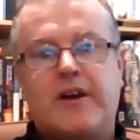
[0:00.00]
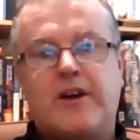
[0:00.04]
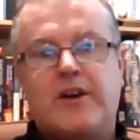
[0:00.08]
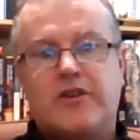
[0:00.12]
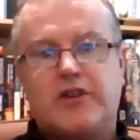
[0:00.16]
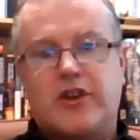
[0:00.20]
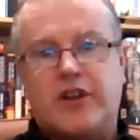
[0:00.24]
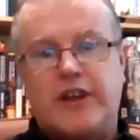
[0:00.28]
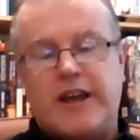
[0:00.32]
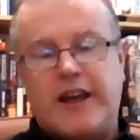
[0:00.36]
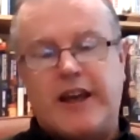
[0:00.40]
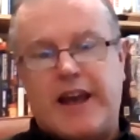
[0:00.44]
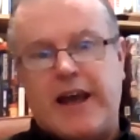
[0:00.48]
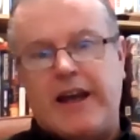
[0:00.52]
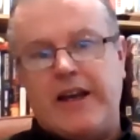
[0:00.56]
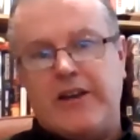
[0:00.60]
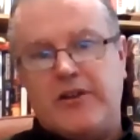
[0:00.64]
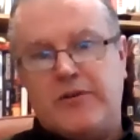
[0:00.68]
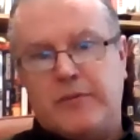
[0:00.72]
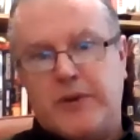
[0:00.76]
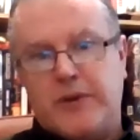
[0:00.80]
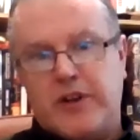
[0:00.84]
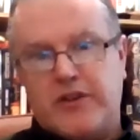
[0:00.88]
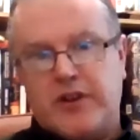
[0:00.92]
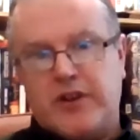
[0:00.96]
So the
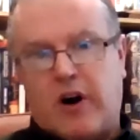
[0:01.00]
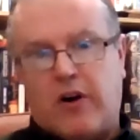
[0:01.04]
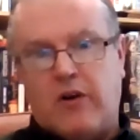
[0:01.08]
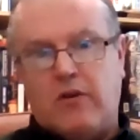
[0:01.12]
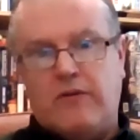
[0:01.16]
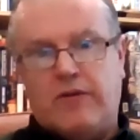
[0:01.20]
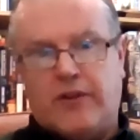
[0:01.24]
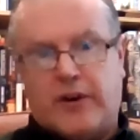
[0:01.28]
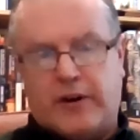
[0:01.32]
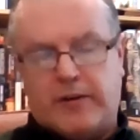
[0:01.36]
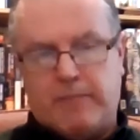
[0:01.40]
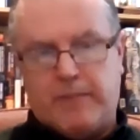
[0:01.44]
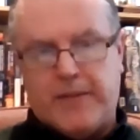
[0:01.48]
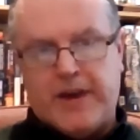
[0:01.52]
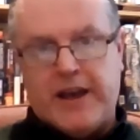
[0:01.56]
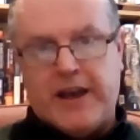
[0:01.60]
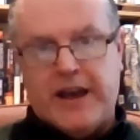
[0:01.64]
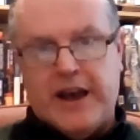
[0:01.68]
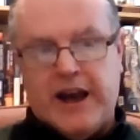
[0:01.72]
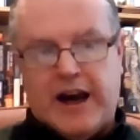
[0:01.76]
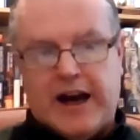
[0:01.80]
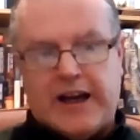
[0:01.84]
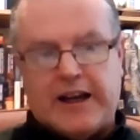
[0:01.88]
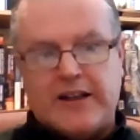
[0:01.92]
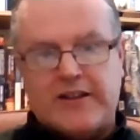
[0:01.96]
engagement is over,
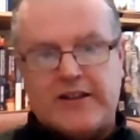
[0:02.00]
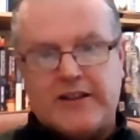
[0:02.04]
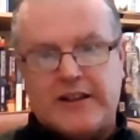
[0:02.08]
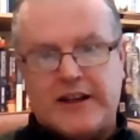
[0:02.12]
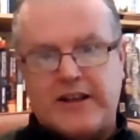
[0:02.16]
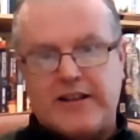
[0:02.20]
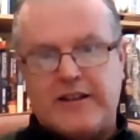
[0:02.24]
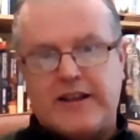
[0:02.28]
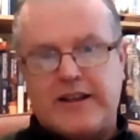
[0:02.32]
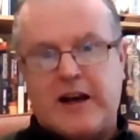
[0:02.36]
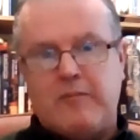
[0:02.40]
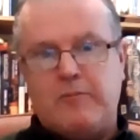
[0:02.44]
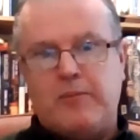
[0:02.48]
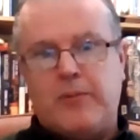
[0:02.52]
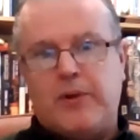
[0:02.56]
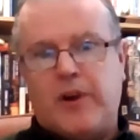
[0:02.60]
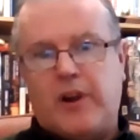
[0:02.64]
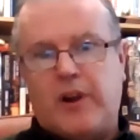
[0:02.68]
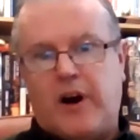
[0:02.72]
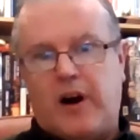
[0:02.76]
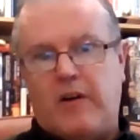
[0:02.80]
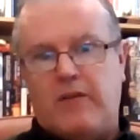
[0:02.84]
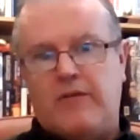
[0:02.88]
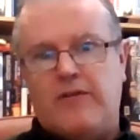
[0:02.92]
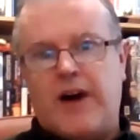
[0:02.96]
and it's an example
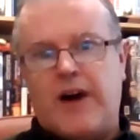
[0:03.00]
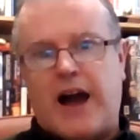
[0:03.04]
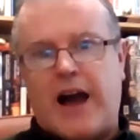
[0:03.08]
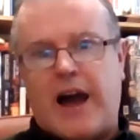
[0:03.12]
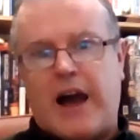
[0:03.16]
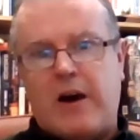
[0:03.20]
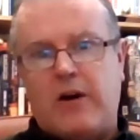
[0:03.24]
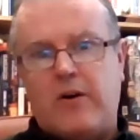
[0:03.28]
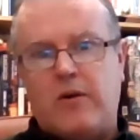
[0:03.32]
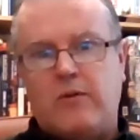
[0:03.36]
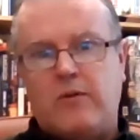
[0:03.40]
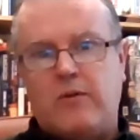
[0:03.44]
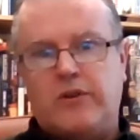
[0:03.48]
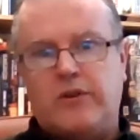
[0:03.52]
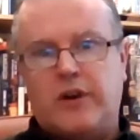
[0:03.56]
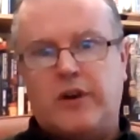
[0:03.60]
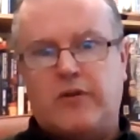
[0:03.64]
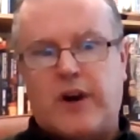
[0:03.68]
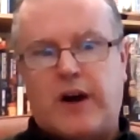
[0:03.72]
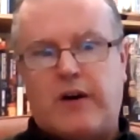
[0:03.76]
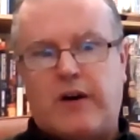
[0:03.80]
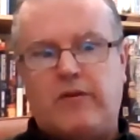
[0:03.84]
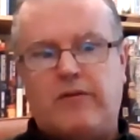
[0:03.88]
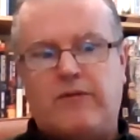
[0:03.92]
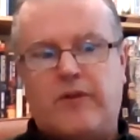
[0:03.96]
of how the
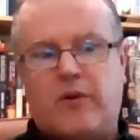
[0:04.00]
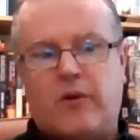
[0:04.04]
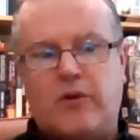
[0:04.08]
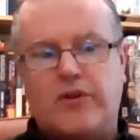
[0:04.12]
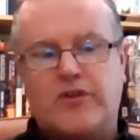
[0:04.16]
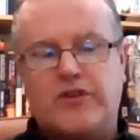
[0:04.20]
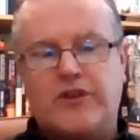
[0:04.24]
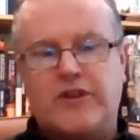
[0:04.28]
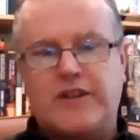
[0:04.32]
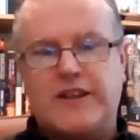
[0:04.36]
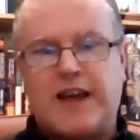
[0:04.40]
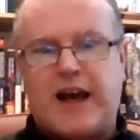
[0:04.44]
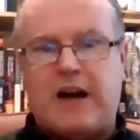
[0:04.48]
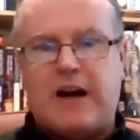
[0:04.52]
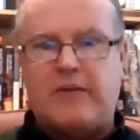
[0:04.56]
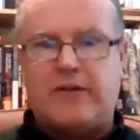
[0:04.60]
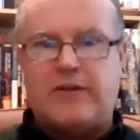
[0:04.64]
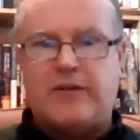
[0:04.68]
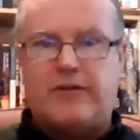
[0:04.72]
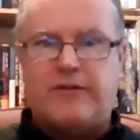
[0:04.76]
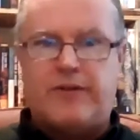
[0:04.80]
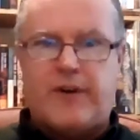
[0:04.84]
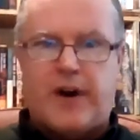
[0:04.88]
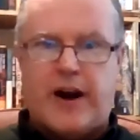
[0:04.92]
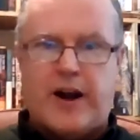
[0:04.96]
Crown forces have the
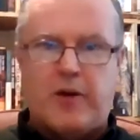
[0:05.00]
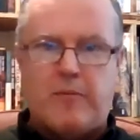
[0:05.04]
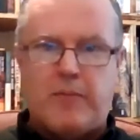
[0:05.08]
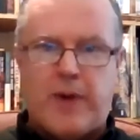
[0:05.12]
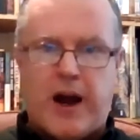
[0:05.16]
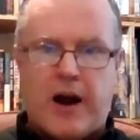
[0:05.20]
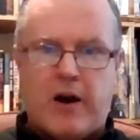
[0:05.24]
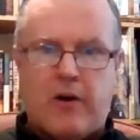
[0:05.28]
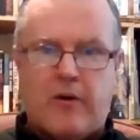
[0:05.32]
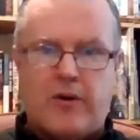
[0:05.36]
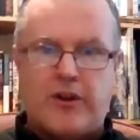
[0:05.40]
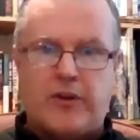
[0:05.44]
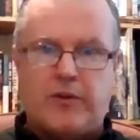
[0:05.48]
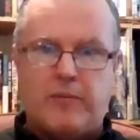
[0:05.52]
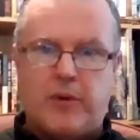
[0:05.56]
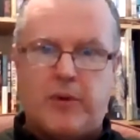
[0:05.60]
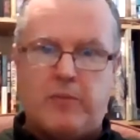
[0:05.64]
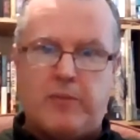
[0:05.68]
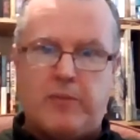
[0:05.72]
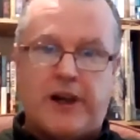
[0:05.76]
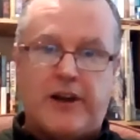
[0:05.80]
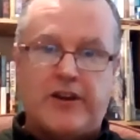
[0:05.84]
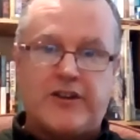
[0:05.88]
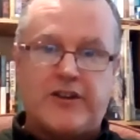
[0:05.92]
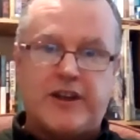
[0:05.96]
firepower and the
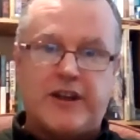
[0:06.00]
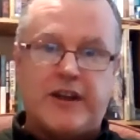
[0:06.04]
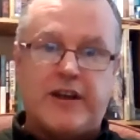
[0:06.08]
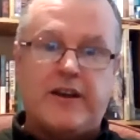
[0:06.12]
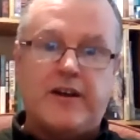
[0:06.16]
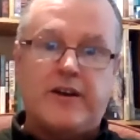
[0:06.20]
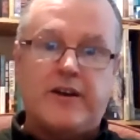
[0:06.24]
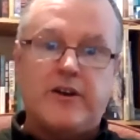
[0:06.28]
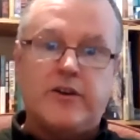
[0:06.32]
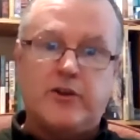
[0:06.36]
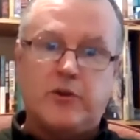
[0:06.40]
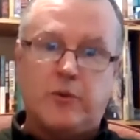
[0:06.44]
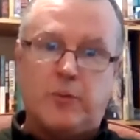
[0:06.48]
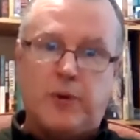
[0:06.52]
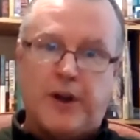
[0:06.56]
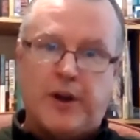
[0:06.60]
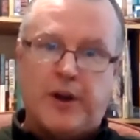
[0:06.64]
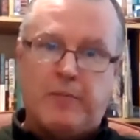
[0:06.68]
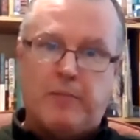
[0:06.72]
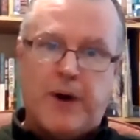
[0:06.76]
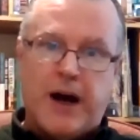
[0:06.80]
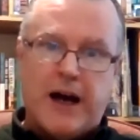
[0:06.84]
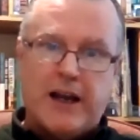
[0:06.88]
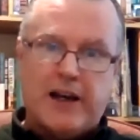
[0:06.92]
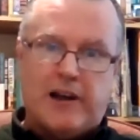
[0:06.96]
mobility to win a
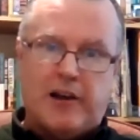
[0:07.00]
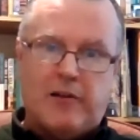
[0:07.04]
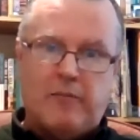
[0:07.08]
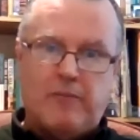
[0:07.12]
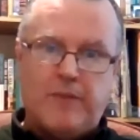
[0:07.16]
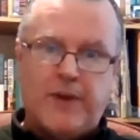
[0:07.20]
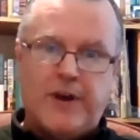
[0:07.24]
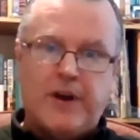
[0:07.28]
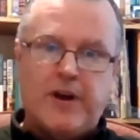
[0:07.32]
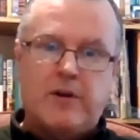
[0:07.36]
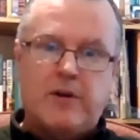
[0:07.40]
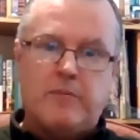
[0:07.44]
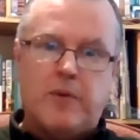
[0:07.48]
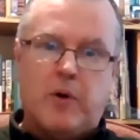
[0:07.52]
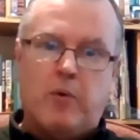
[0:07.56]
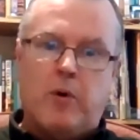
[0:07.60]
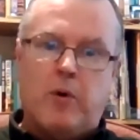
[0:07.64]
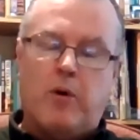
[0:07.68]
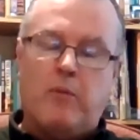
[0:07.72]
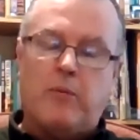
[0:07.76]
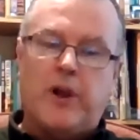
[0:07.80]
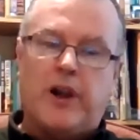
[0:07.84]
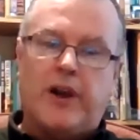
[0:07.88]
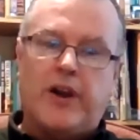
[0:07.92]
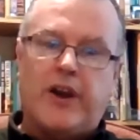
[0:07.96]
battle. But
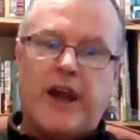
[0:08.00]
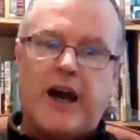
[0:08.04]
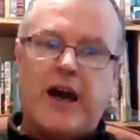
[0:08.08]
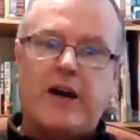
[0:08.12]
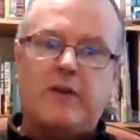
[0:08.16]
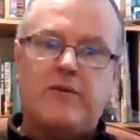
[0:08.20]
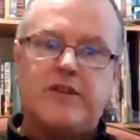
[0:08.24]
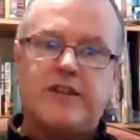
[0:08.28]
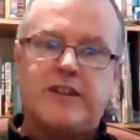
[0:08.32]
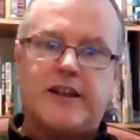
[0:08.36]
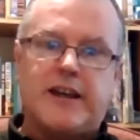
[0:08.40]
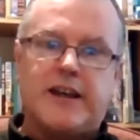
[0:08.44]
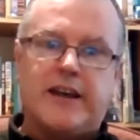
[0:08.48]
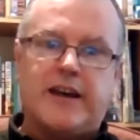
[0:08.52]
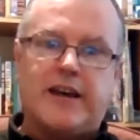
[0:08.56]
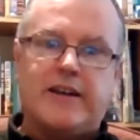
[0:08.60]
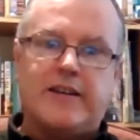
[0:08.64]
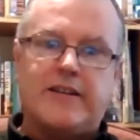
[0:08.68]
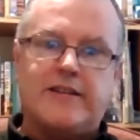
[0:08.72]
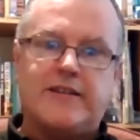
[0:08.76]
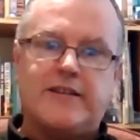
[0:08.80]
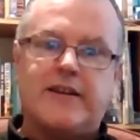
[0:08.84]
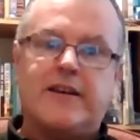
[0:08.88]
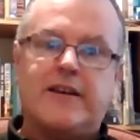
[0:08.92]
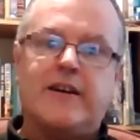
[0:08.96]
what we'll now see
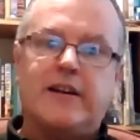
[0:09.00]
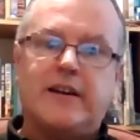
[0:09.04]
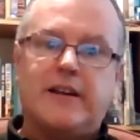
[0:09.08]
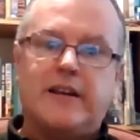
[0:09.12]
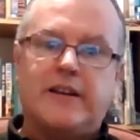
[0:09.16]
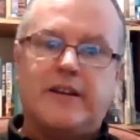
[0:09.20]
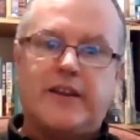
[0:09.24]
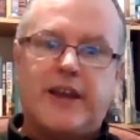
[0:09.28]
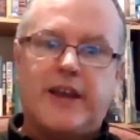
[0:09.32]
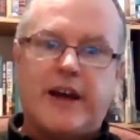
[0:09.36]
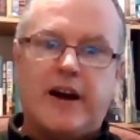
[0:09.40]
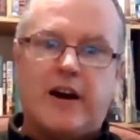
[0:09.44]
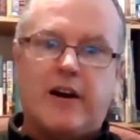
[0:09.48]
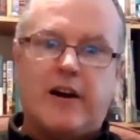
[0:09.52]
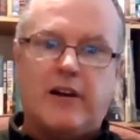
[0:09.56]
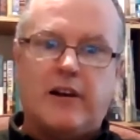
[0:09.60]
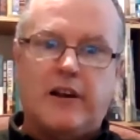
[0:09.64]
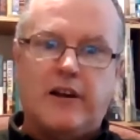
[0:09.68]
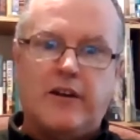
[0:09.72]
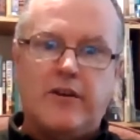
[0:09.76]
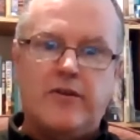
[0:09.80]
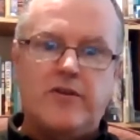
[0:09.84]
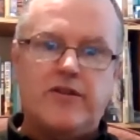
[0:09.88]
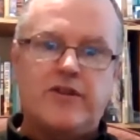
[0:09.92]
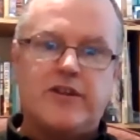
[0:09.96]
is they are
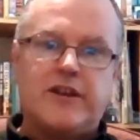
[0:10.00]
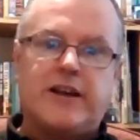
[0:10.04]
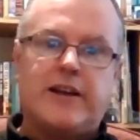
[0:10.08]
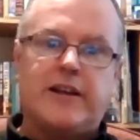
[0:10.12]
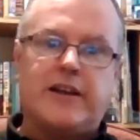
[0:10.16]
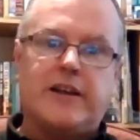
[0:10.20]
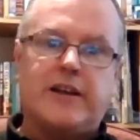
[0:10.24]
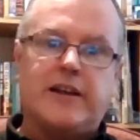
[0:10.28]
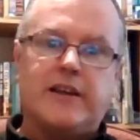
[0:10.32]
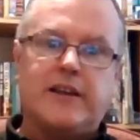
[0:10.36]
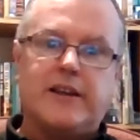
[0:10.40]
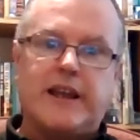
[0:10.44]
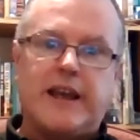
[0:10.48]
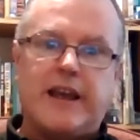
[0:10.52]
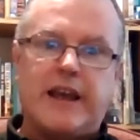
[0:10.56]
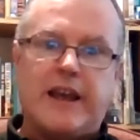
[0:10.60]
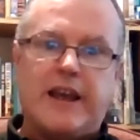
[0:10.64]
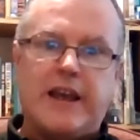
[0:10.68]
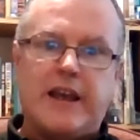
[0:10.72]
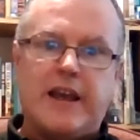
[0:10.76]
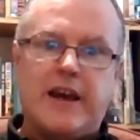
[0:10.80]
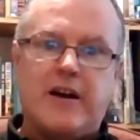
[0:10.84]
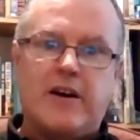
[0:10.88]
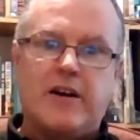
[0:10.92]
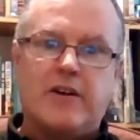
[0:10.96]
losing
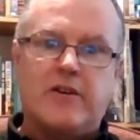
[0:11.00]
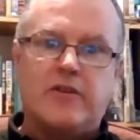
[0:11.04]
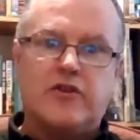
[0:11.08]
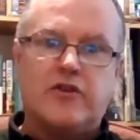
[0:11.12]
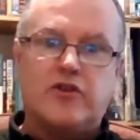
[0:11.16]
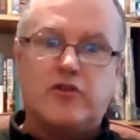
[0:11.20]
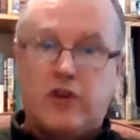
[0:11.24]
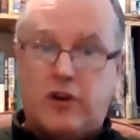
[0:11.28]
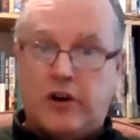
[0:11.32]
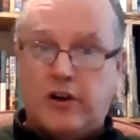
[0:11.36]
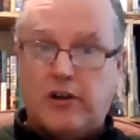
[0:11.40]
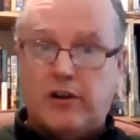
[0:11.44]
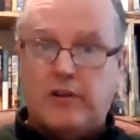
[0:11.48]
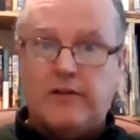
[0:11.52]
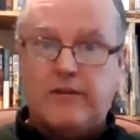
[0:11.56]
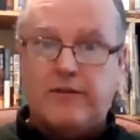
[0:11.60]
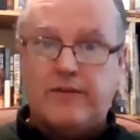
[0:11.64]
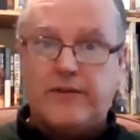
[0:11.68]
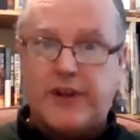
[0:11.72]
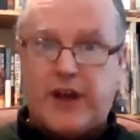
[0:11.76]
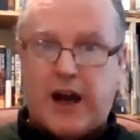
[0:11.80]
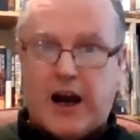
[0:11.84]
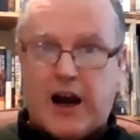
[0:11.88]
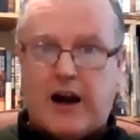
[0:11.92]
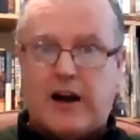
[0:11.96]
the struggle for
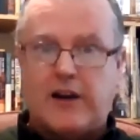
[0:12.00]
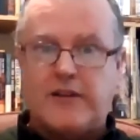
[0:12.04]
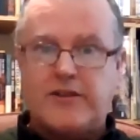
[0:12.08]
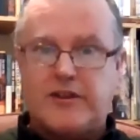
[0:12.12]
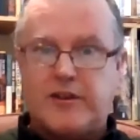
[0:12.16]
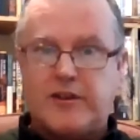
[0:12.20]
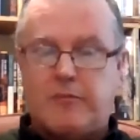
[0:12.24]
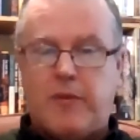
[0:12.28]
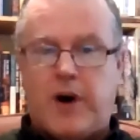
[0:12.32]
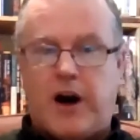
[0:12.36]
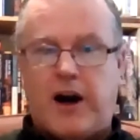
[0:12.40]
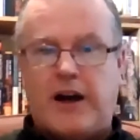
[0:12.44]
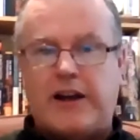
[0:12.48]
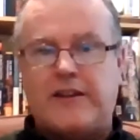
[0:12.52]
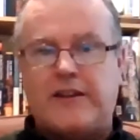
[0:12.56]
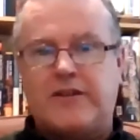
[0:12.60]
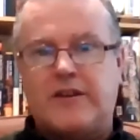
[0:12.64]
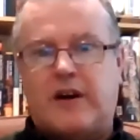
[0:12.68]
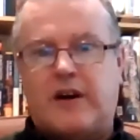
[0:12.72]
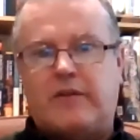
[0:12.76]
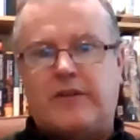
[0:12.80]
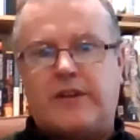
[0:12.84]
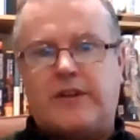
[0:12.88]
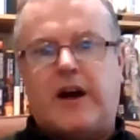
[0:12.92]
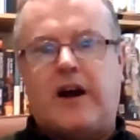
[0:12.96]
the hearts and minds
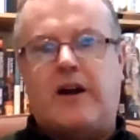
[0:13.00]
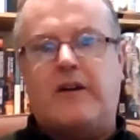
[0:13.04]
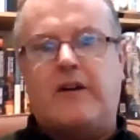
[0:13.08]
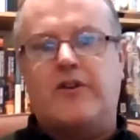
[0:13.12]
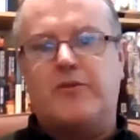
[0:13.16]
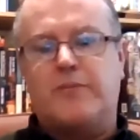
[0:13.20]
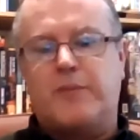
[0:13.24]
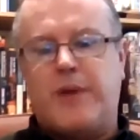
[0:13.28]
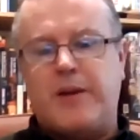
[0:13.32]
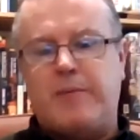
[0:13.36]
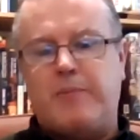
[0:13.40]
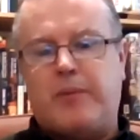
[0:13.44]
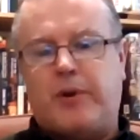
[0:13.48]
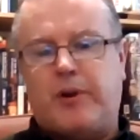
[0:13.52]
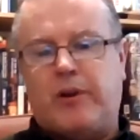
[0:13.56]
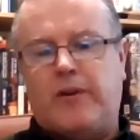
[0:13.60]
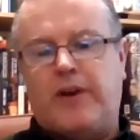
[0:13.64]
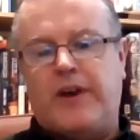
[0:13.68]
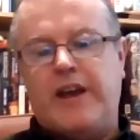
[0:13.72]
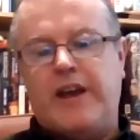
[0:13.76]
of the Irish people.